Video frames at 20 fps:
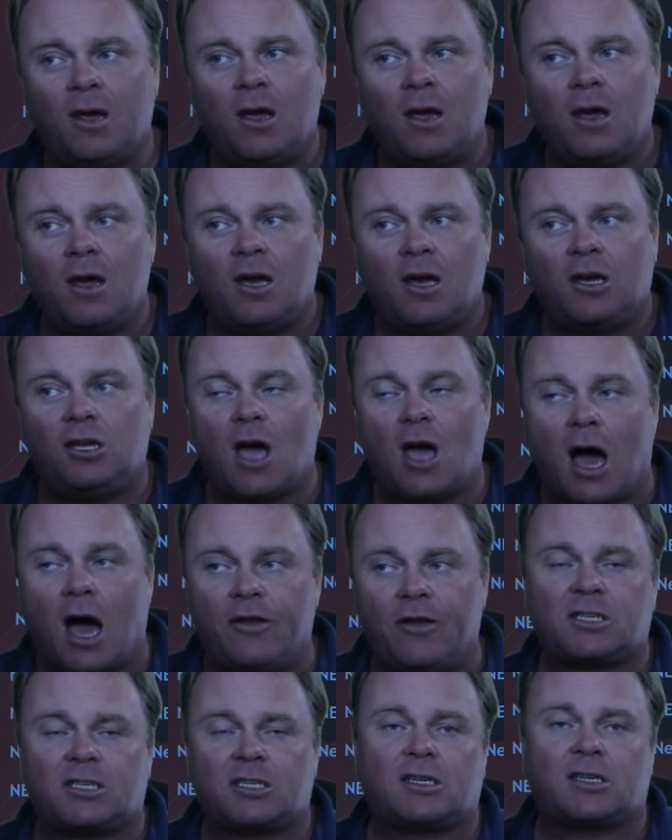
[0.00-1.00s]
you
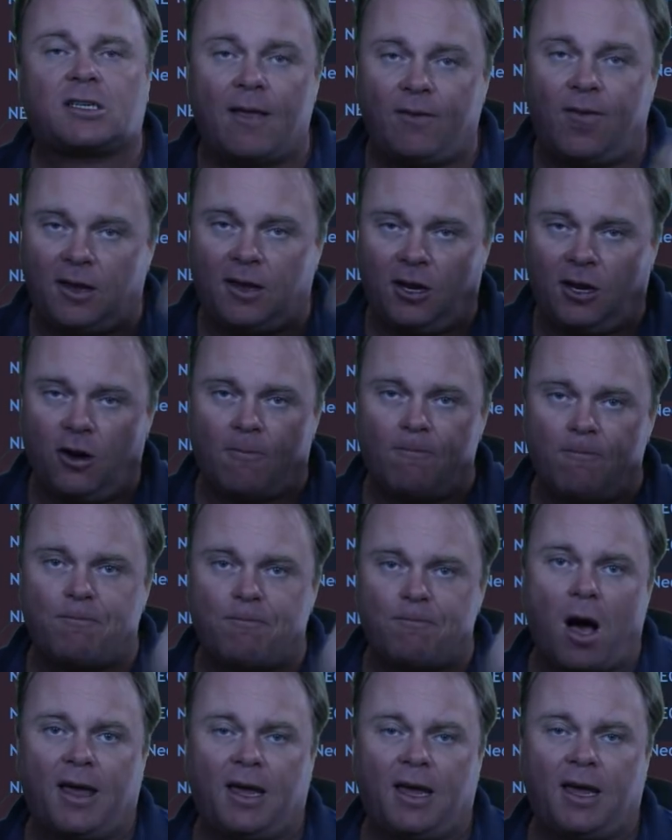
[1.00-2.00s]
understand that you're not
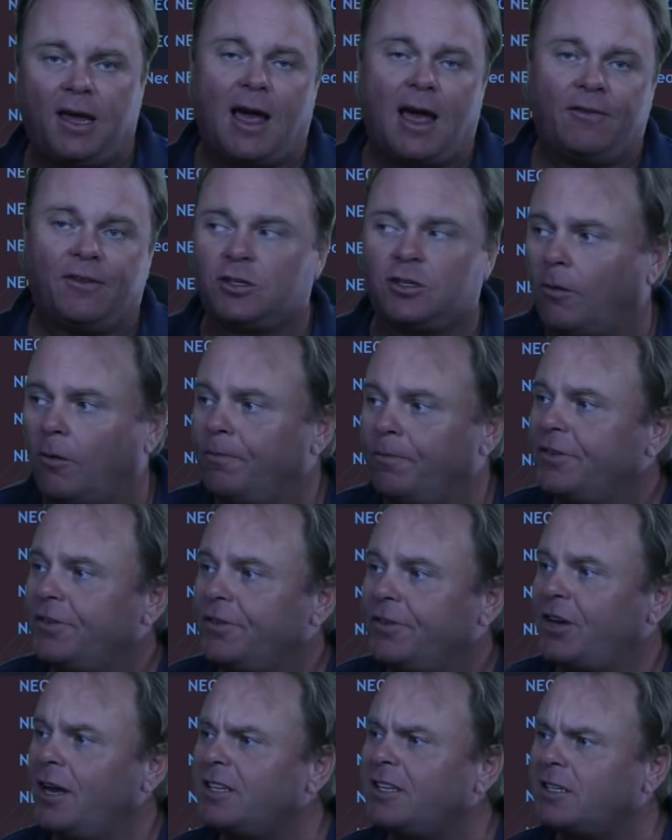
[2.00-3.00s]
buying at the top. So
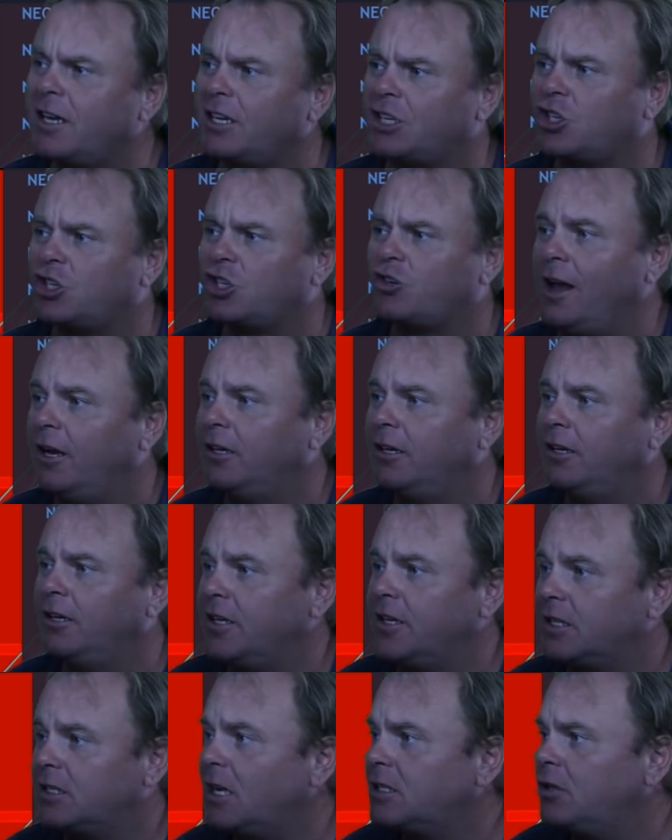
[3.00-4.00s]
let's get straight into this.
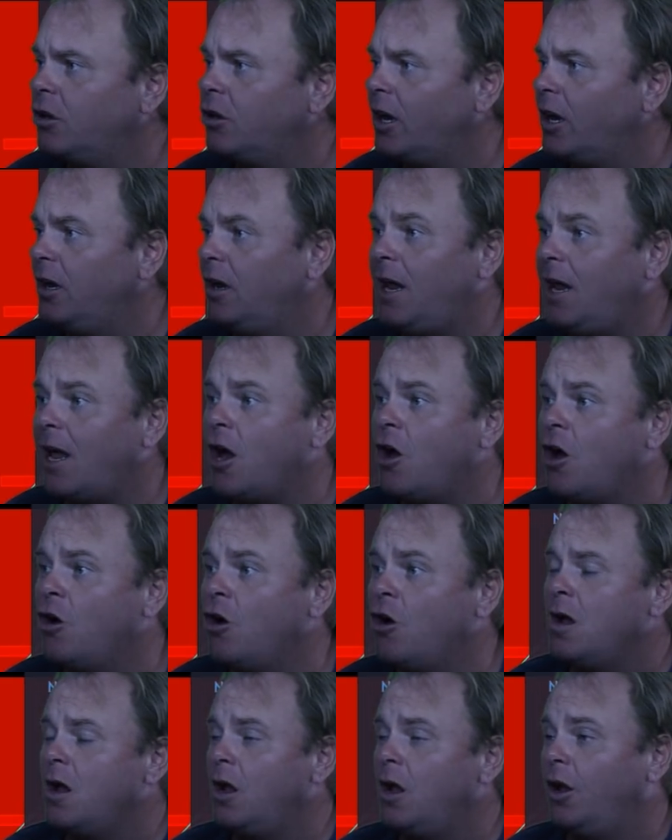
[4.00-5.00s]
Let's look at NEO
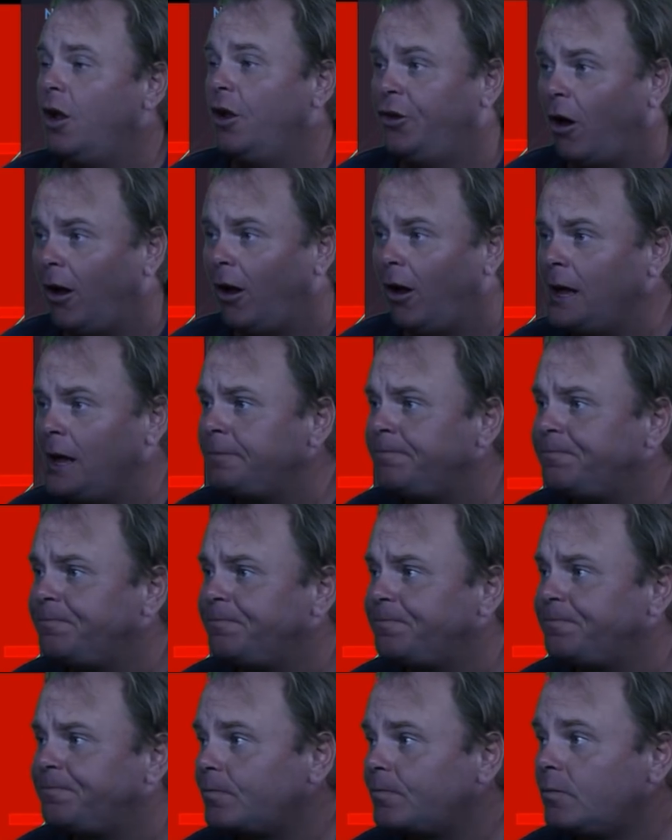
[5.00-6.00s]
dollar.
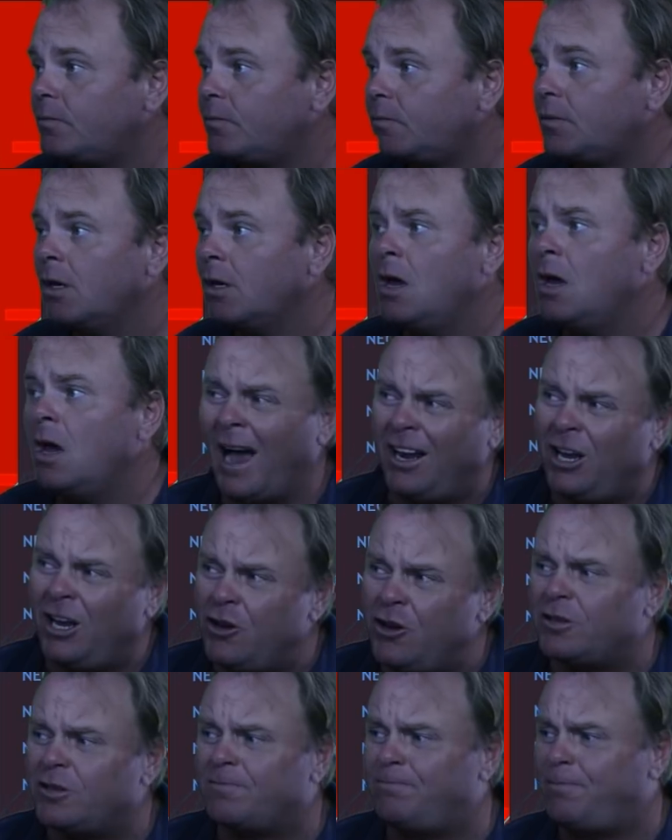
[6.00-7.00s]
I'm going to use
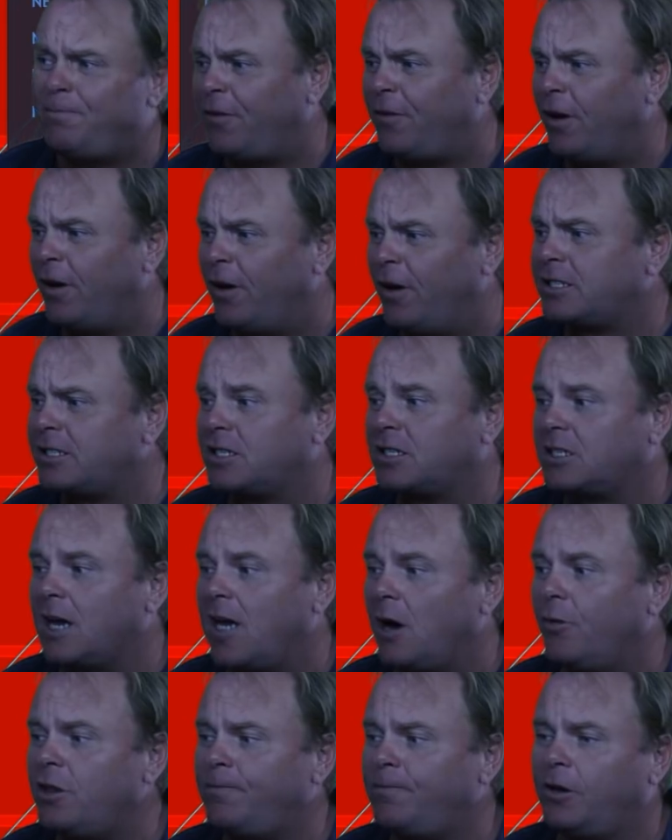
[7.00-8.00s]
Bitfinex to start
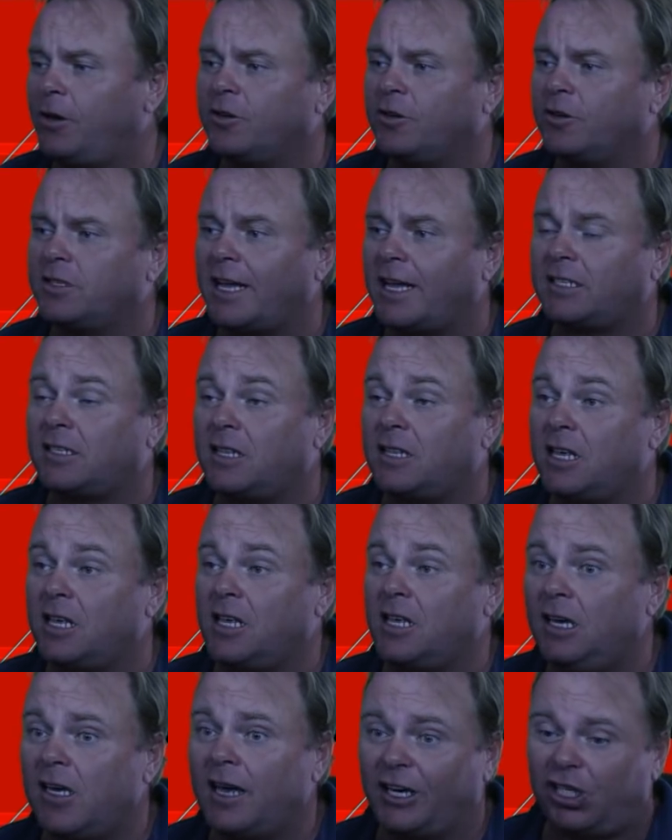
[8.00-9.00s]
with, because that's the
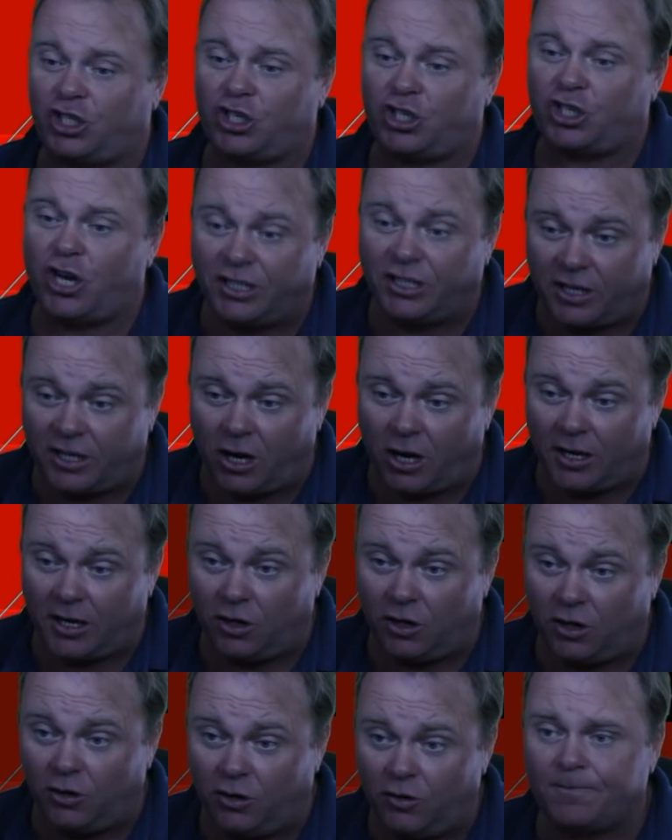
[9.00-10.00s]
exchange that I
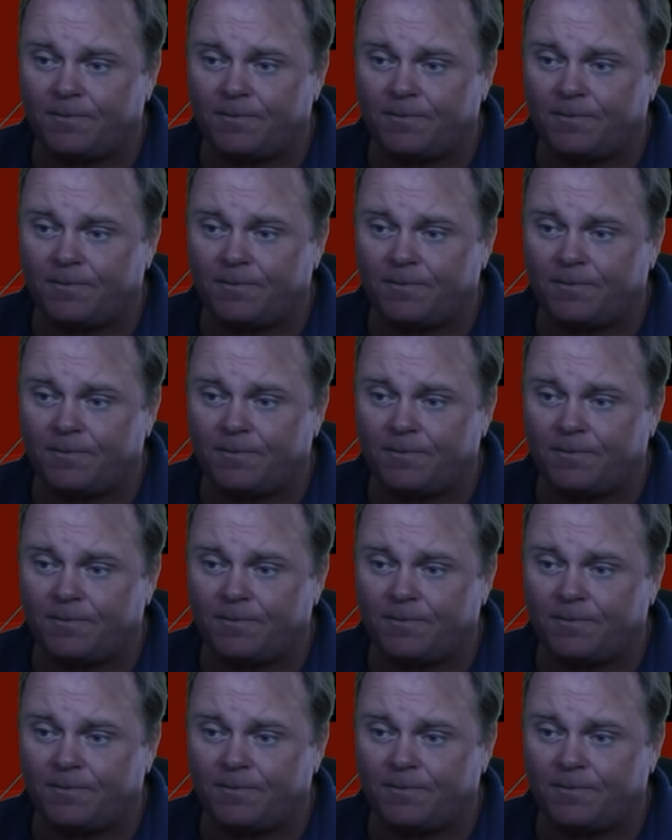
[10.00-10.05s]
use.